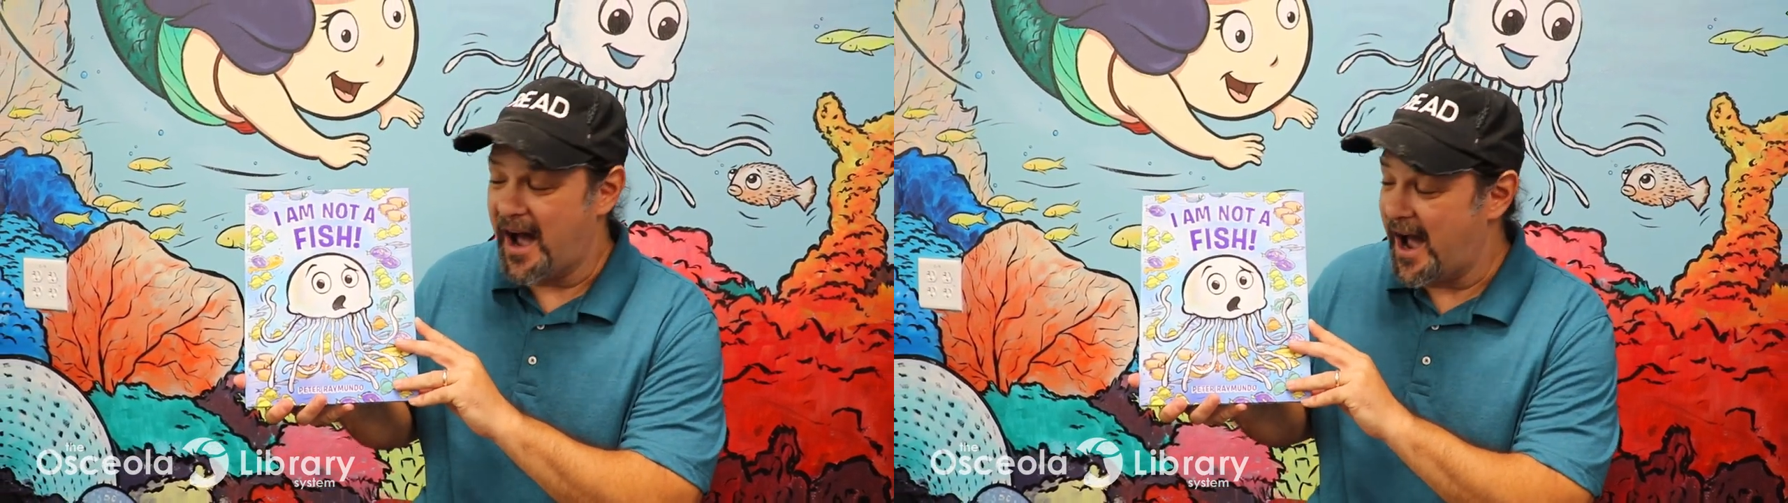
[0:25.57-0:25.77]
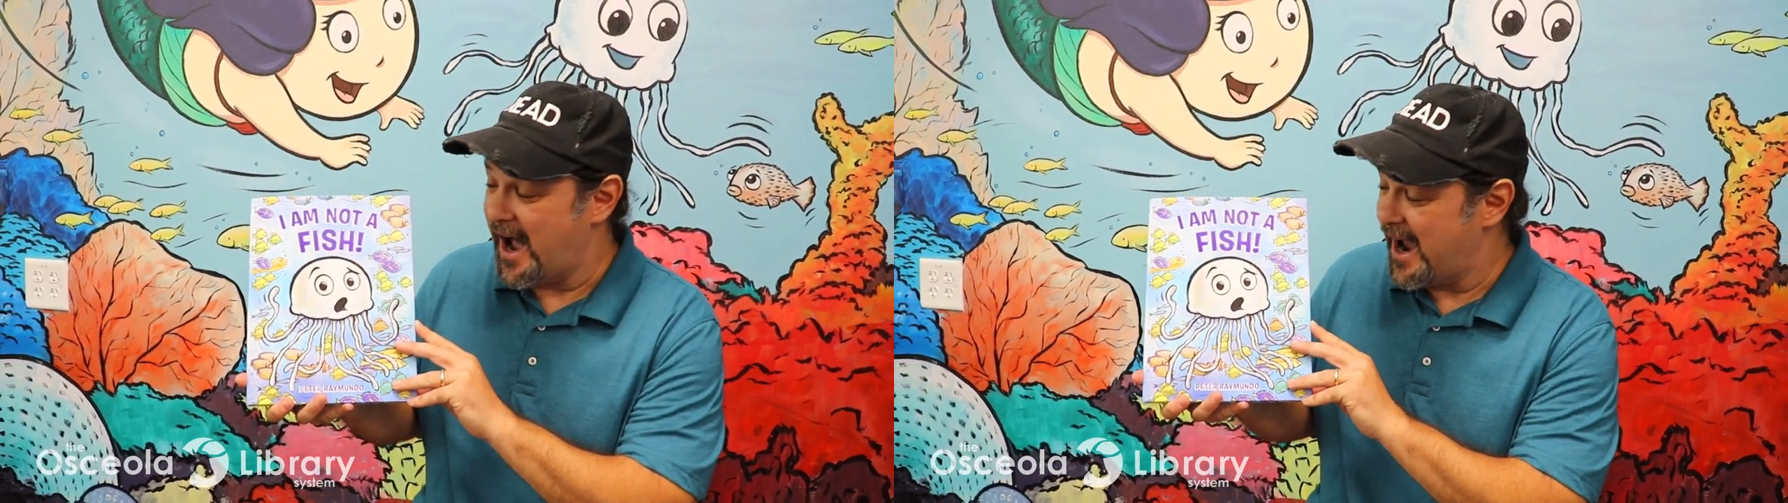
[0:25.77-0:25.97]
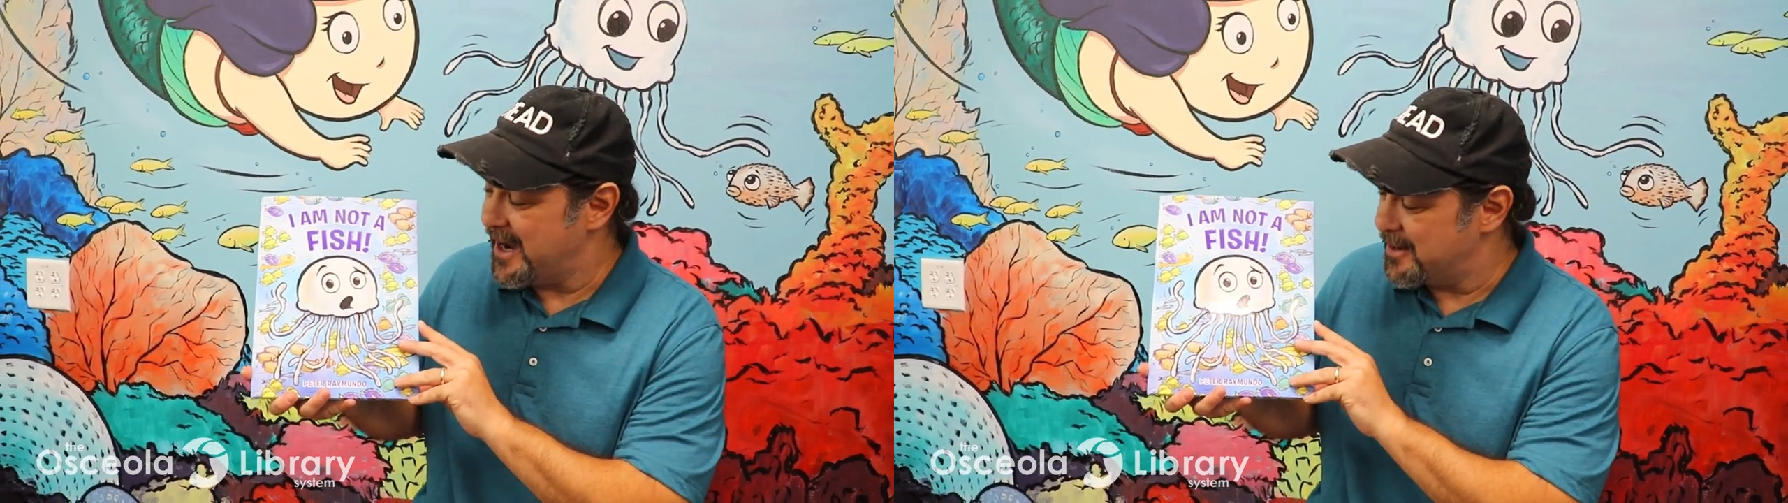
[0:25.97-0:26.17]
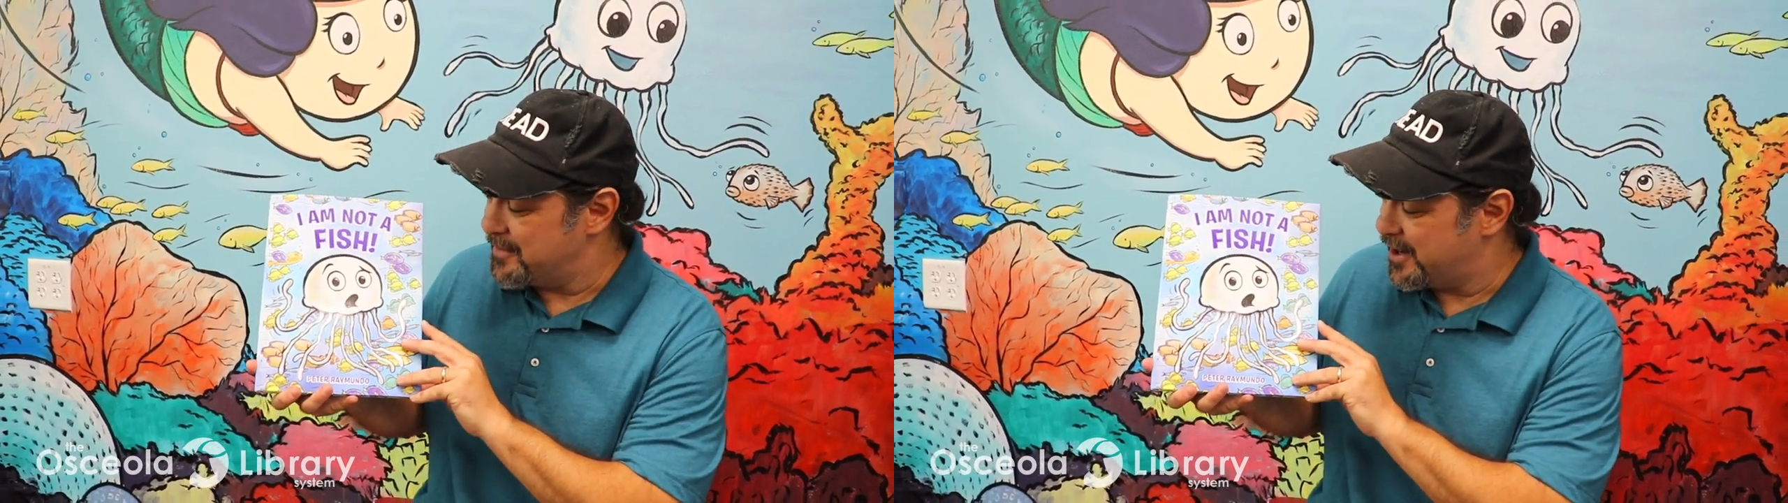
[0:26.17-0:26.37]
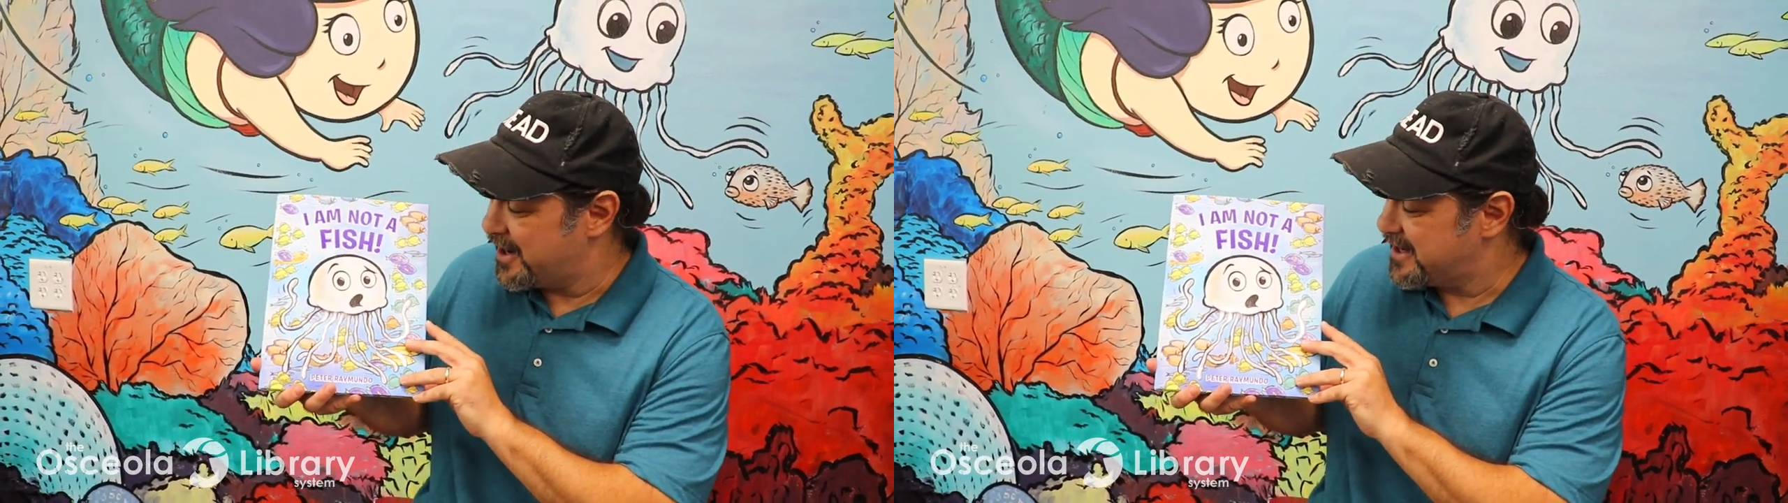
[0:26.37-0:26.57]
I
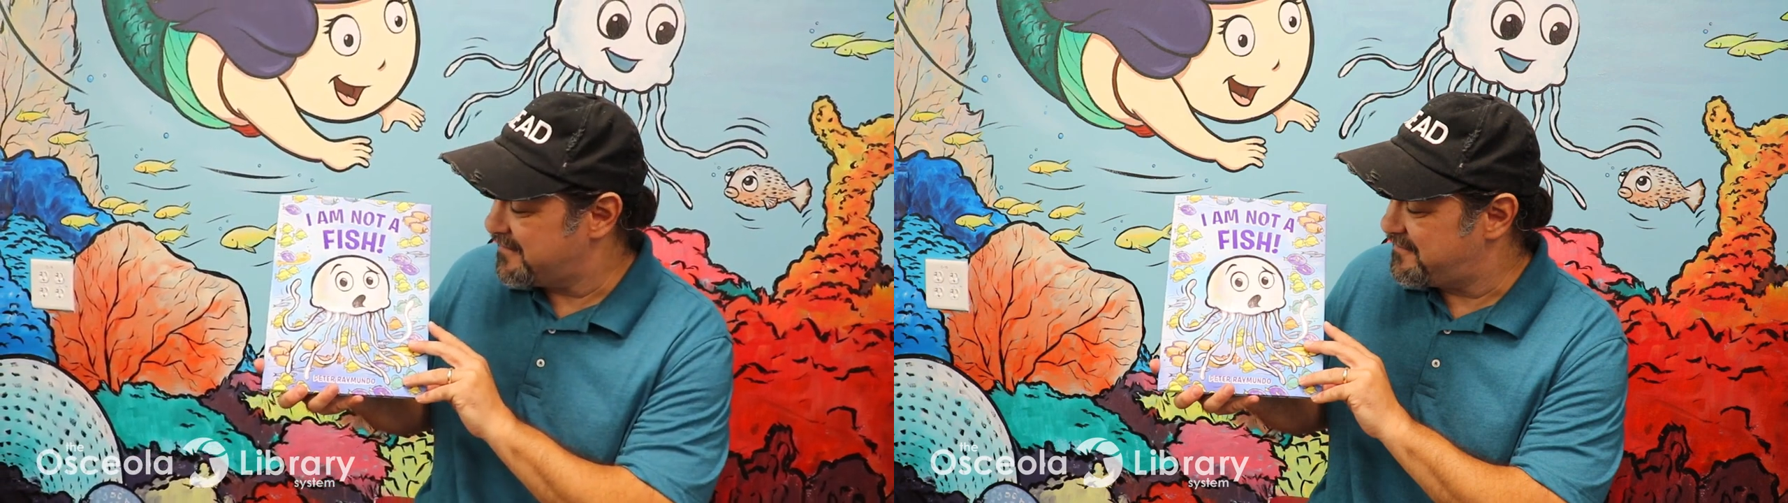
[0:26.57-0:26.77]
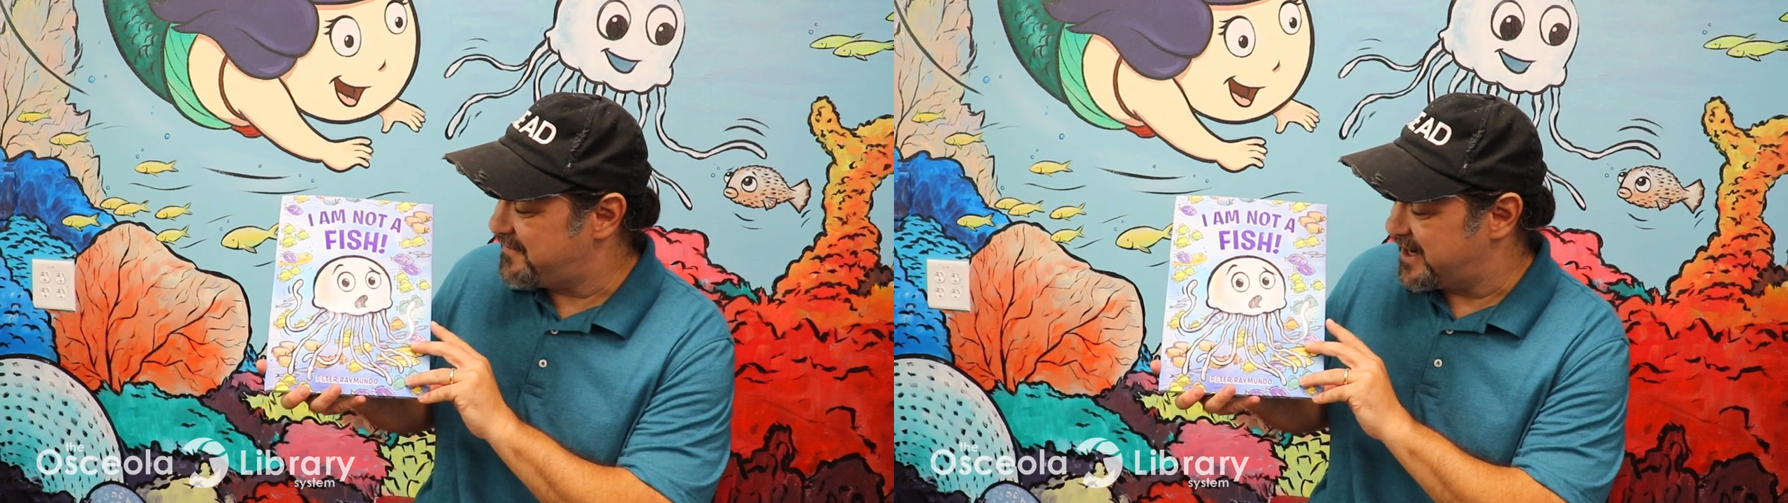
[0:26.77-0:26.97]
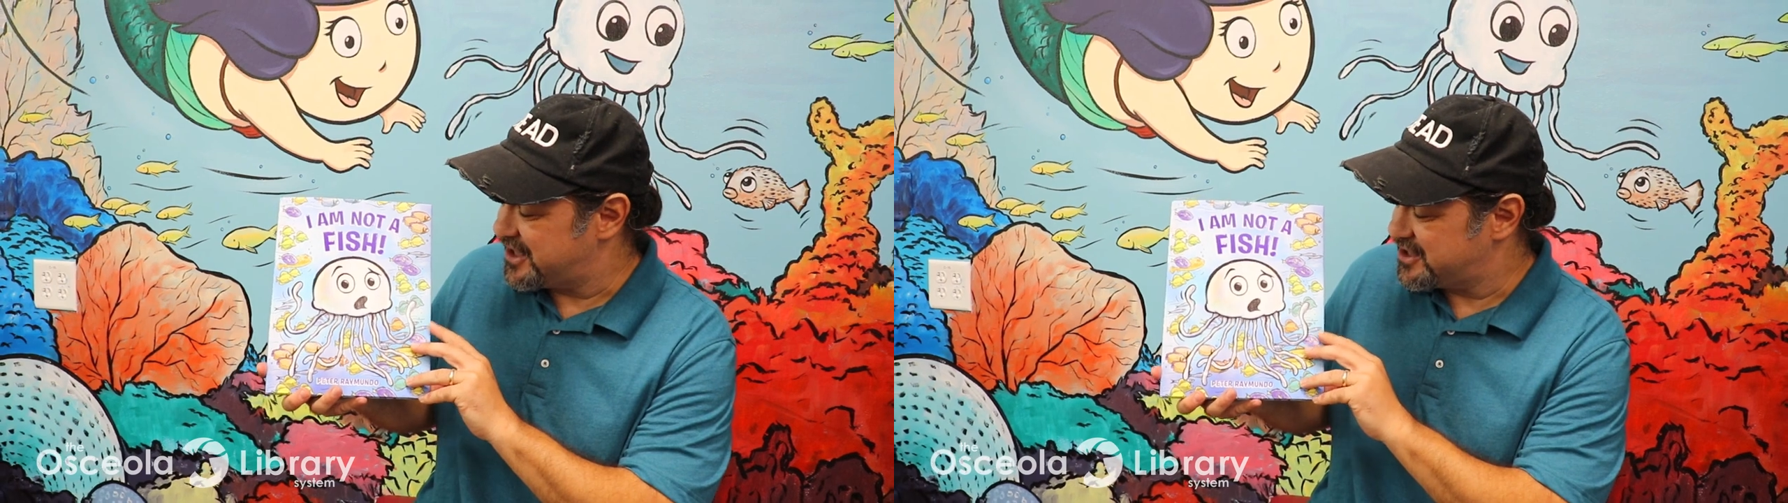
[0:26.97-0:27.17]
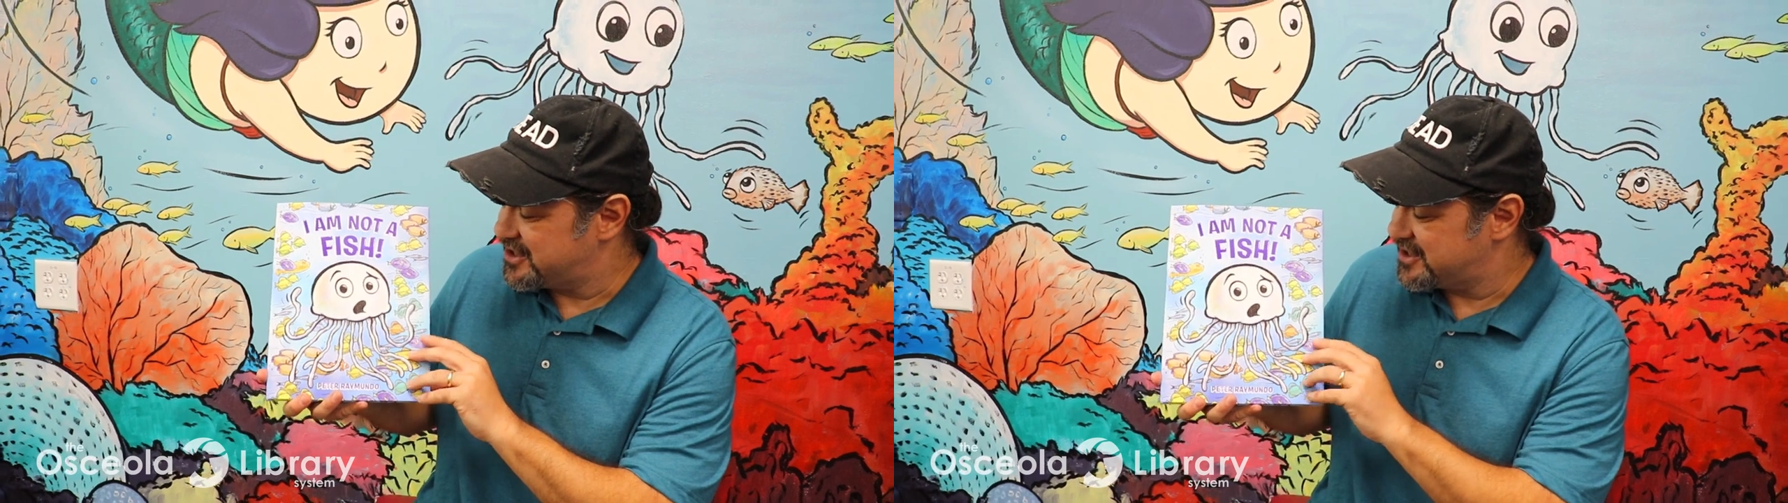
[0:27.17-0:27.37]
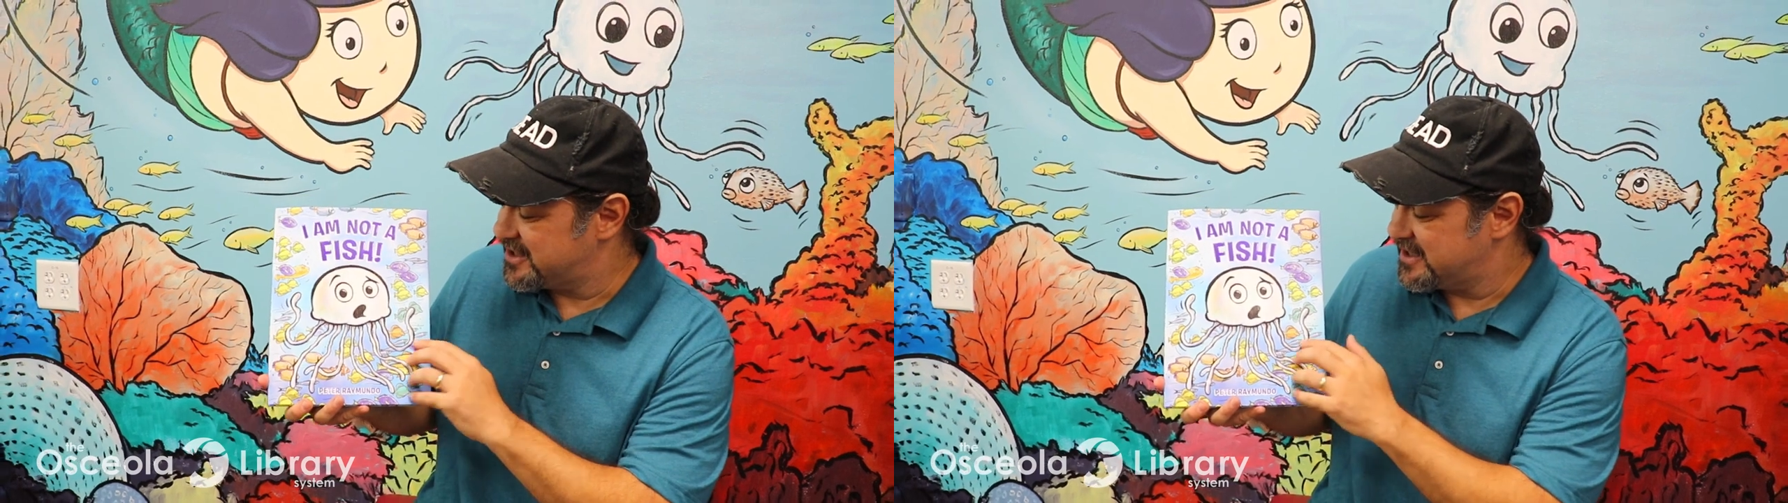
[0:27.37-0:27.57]
Am Not a
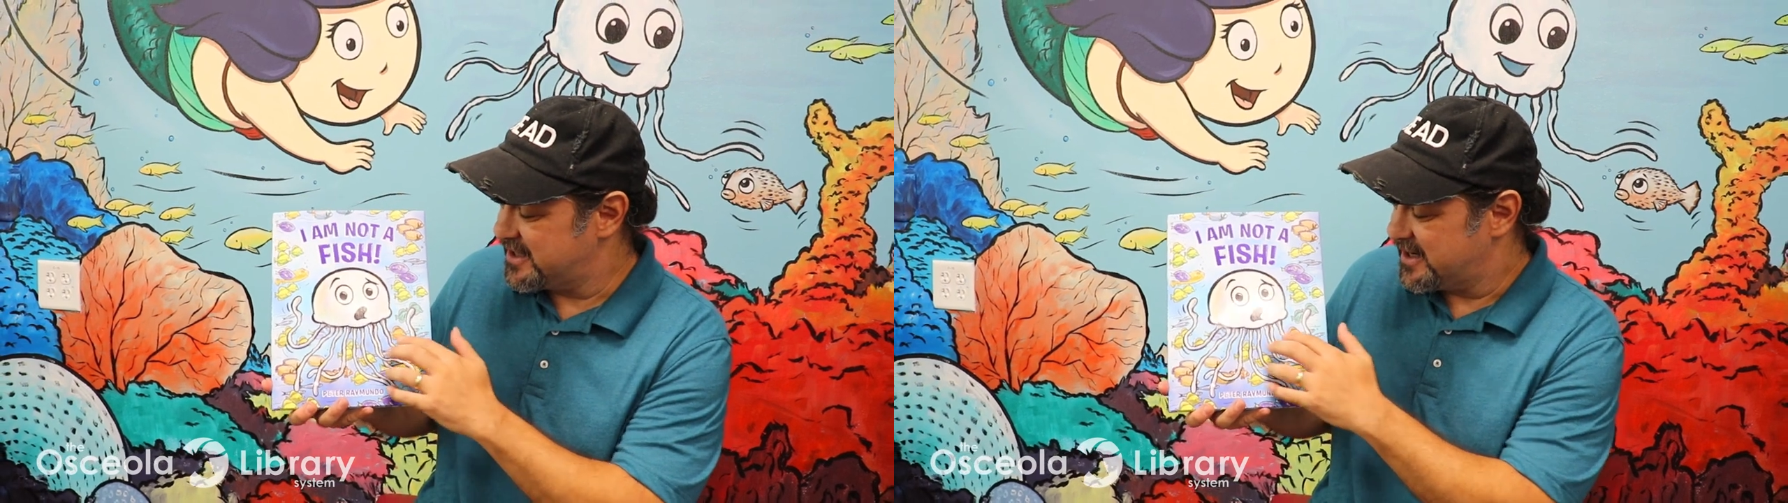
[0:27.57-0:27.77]
Fish.